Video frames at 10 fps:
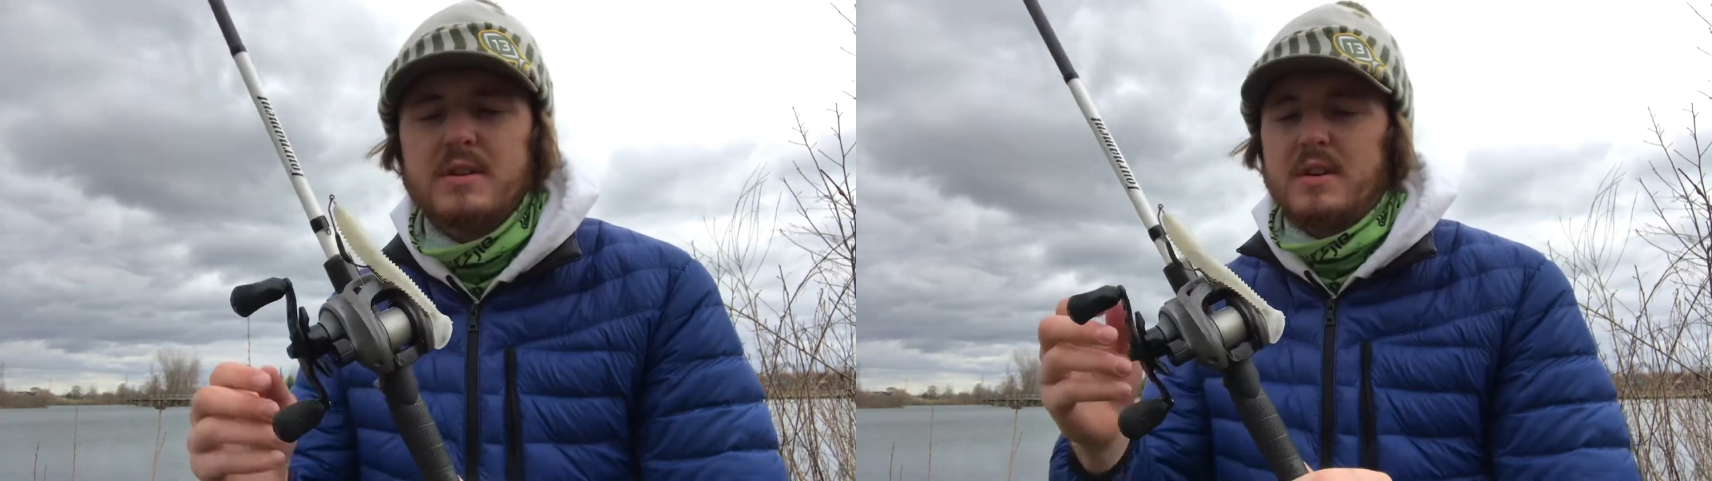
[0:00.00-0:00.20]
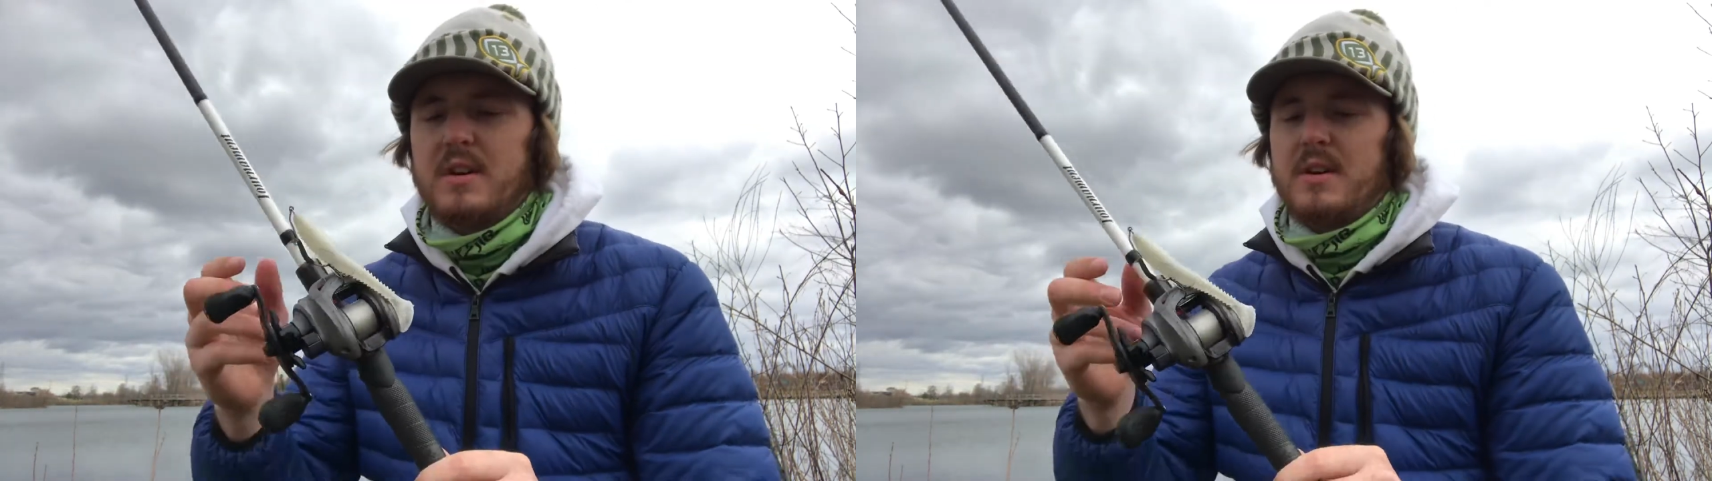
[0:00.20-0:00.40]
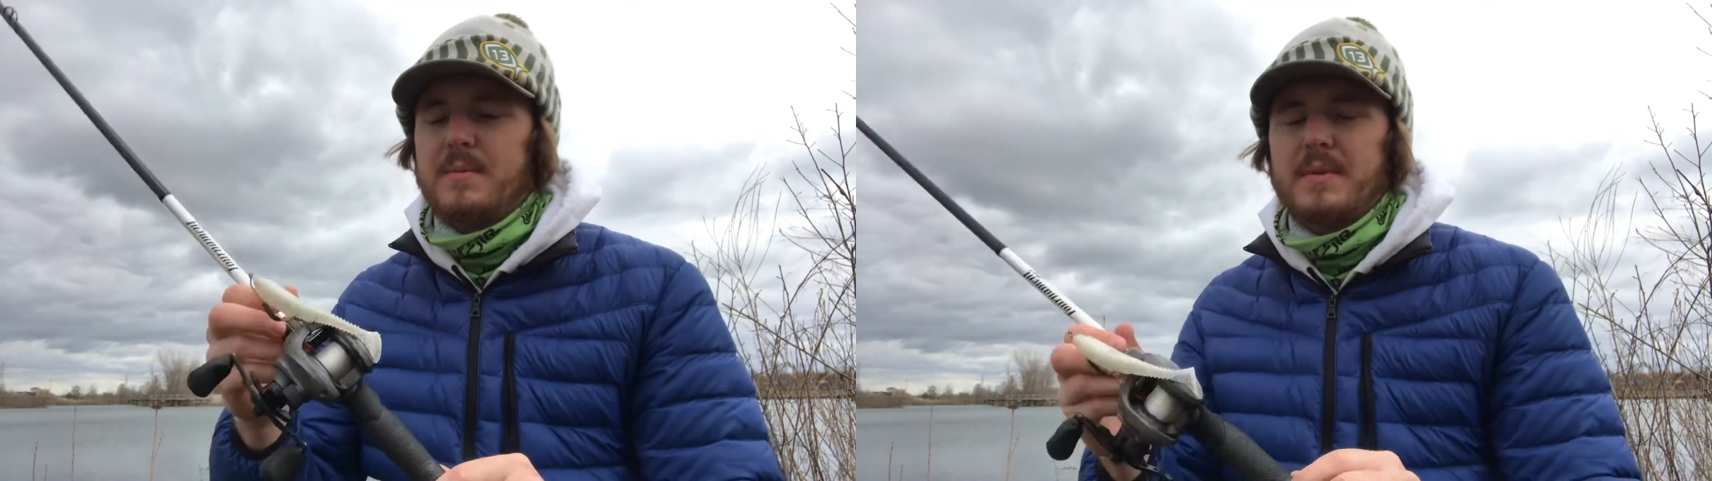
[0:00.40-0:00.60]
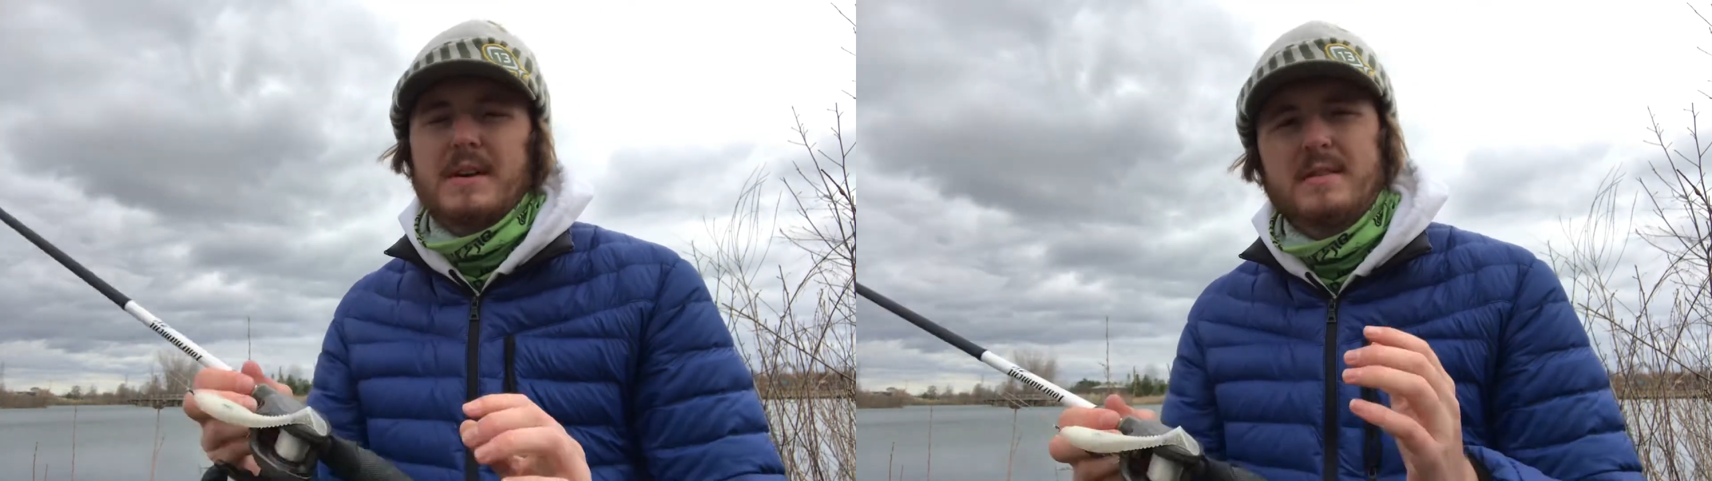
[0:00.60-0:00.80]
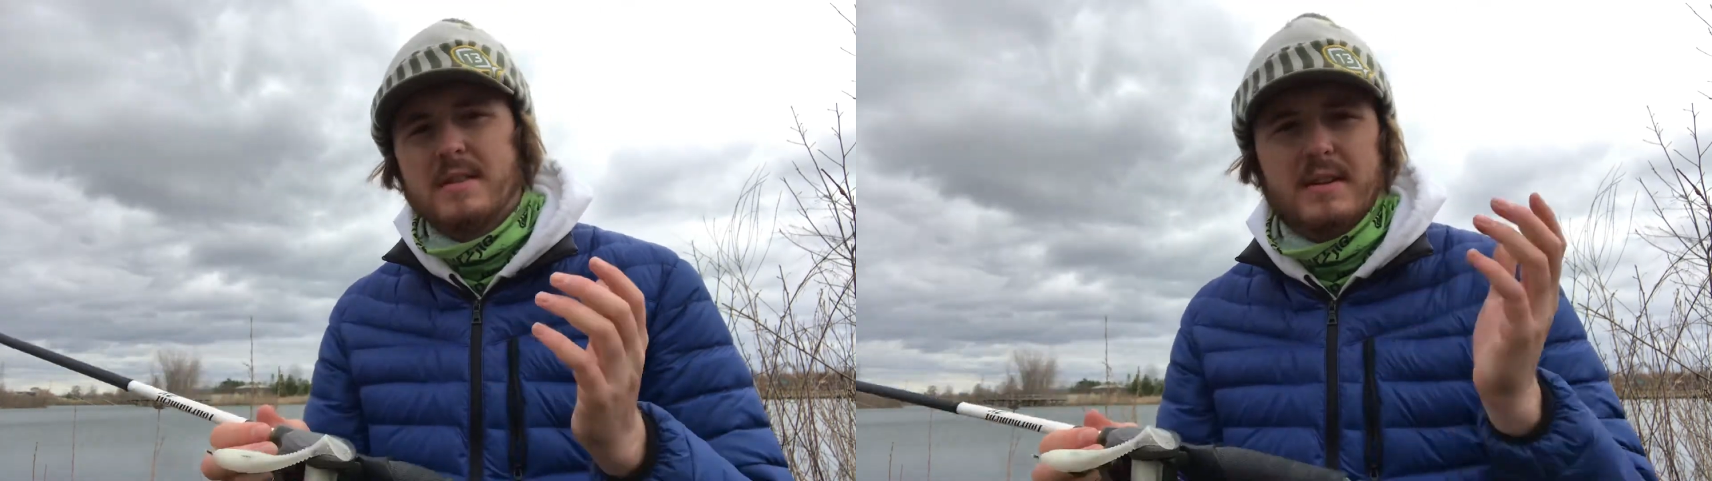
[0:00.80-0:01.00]
I
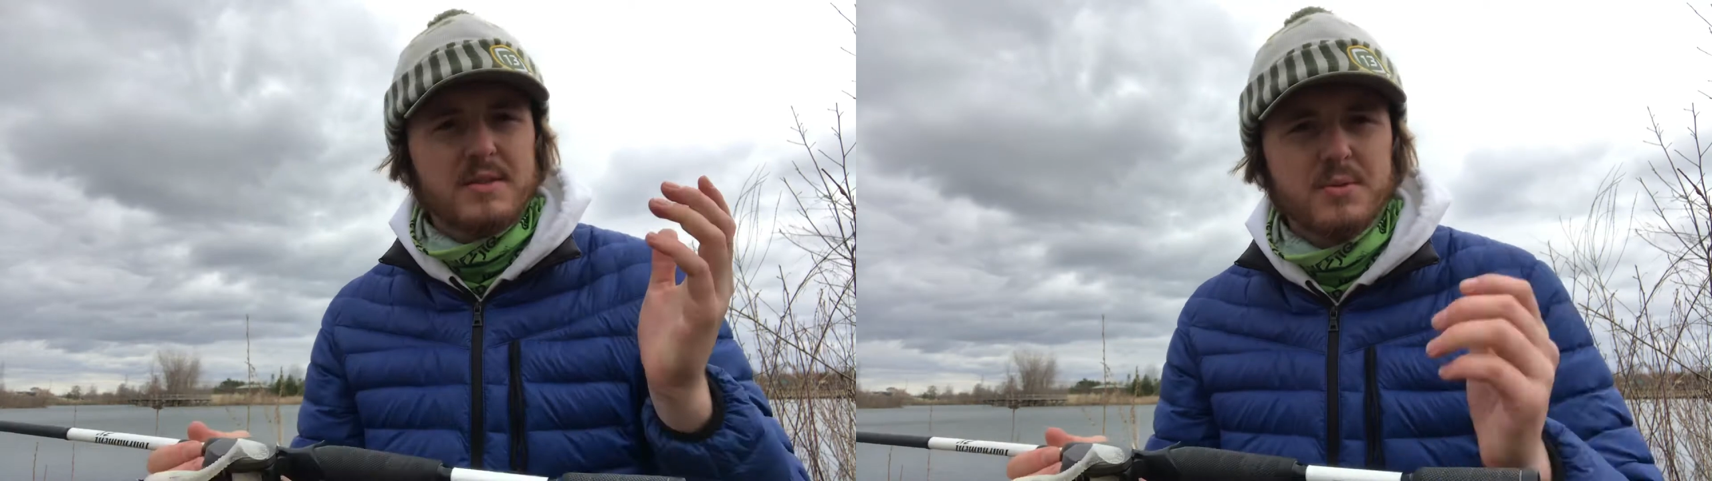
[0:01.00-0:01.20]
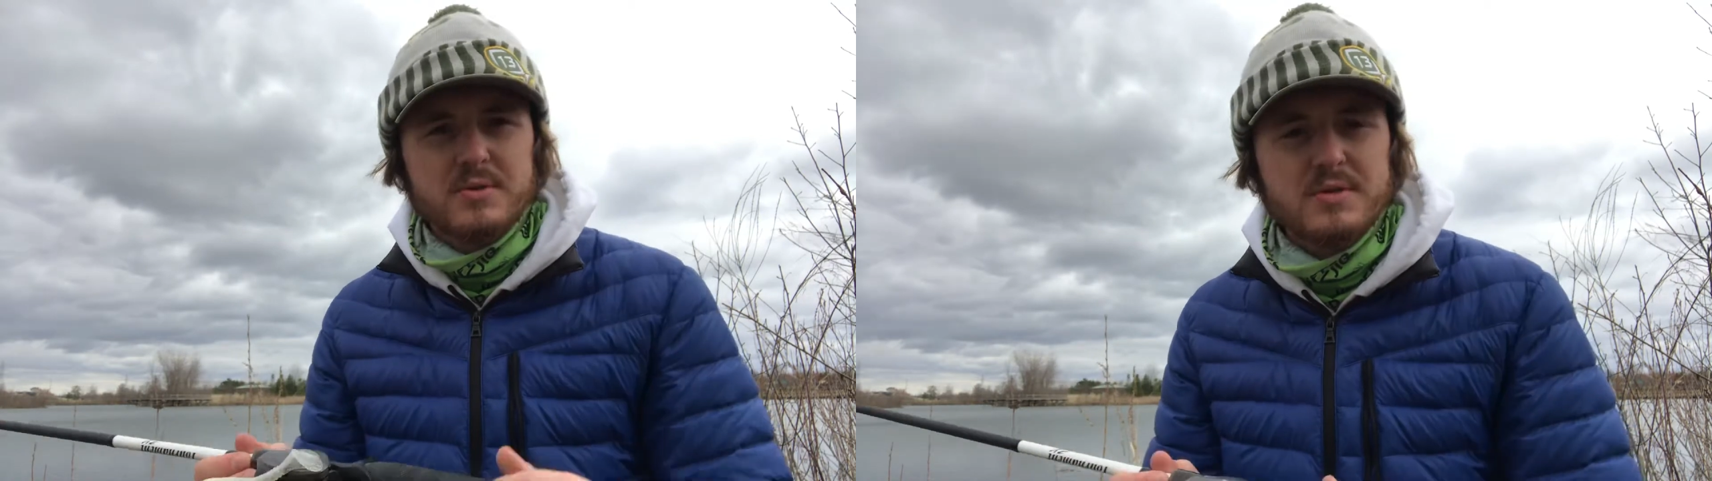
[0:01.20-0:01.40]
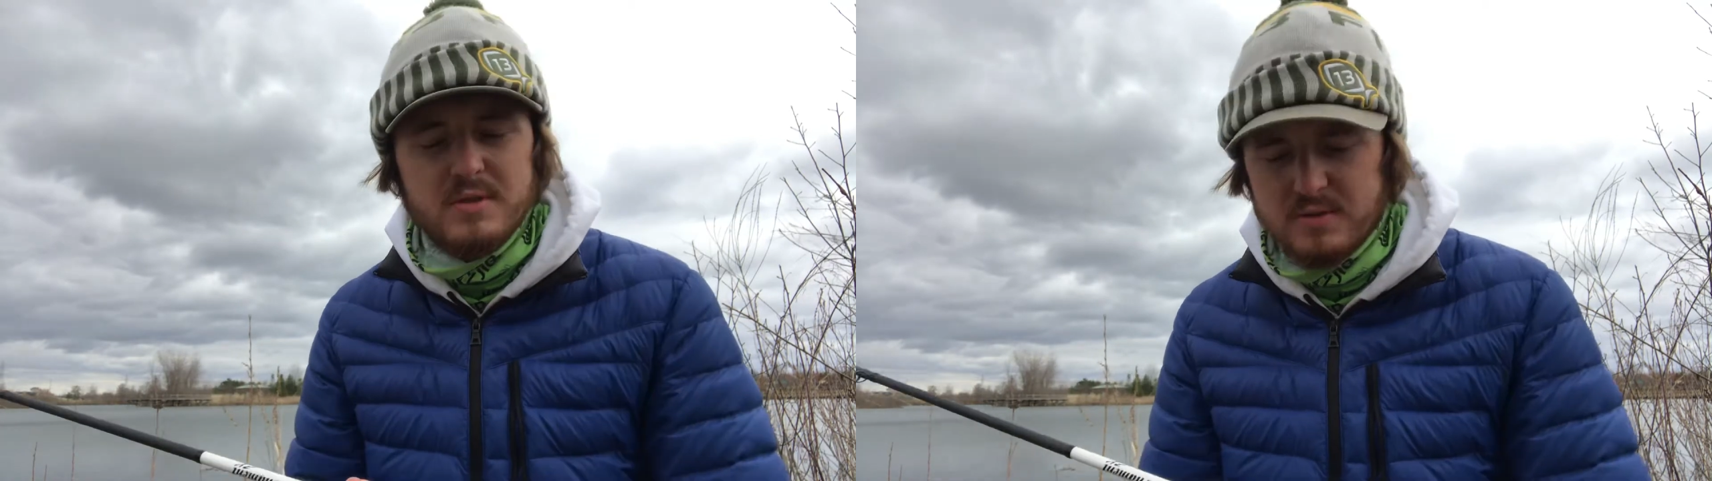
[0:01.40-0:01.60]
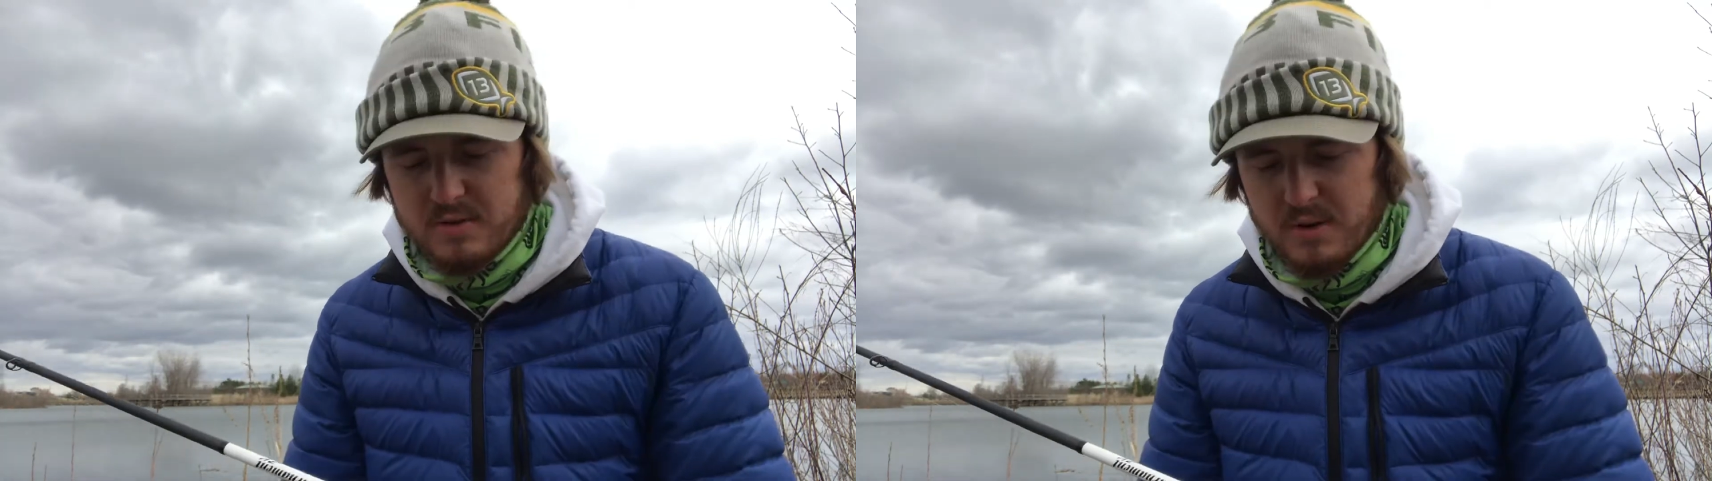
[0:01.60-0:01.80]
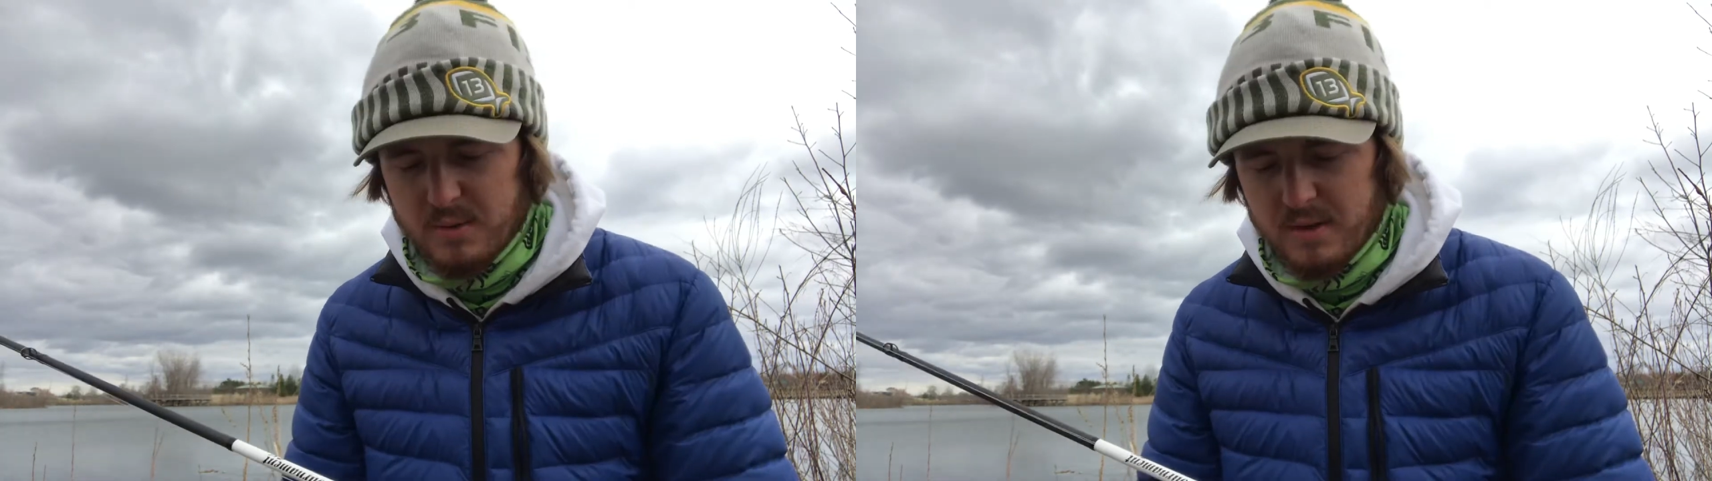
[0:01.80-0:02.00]
guess we'll just
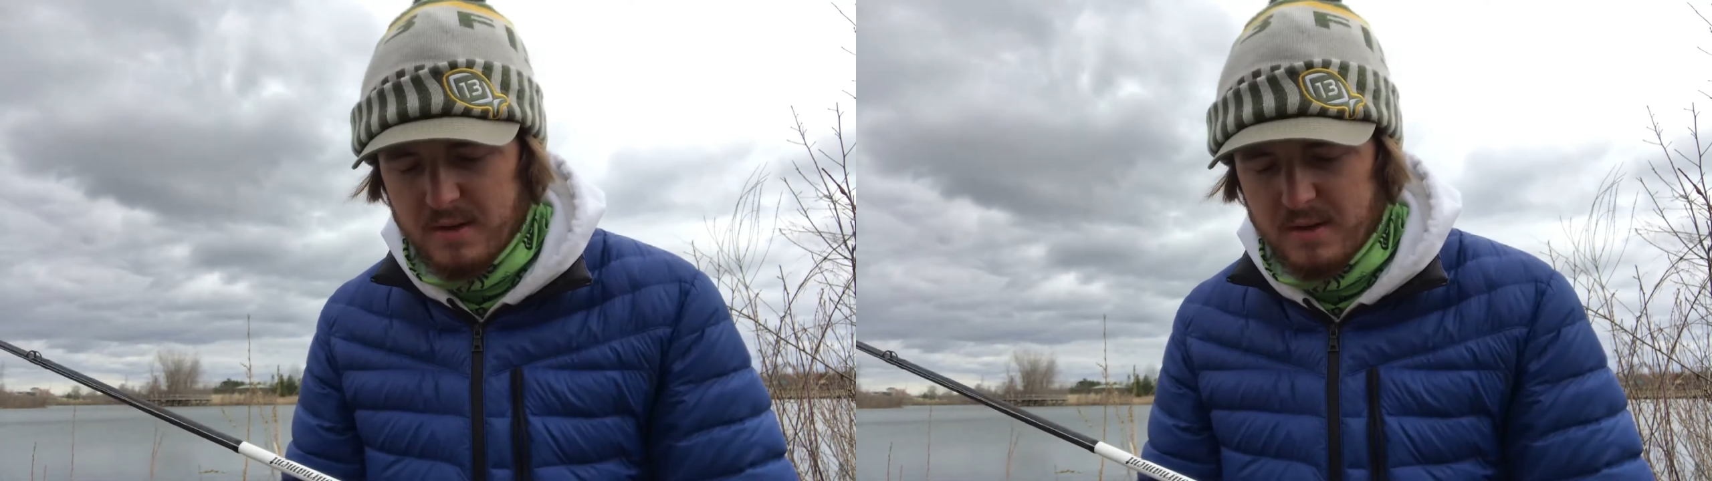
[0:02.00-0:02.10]
start with